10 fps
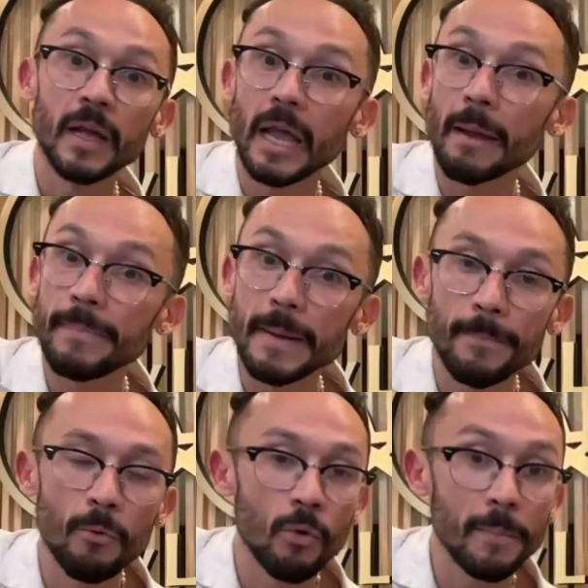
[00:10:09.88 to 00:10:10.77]
and
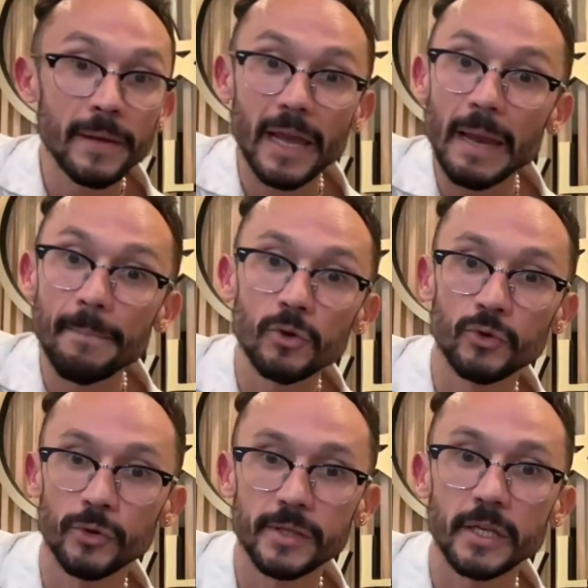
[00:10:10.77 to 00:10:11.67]
people won't be able
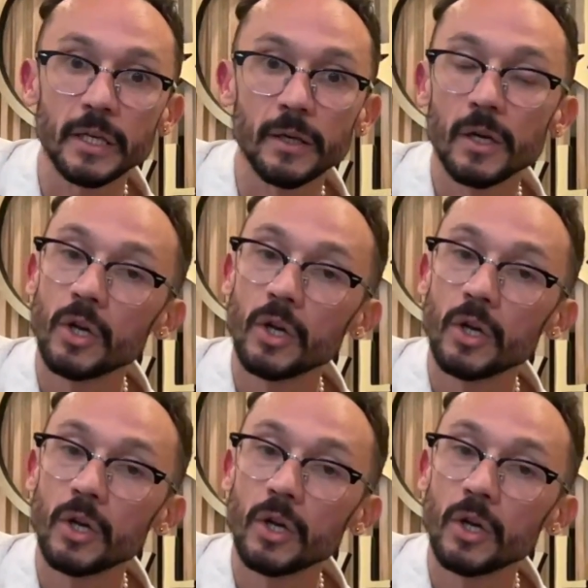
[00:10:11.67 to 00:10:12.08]
to see.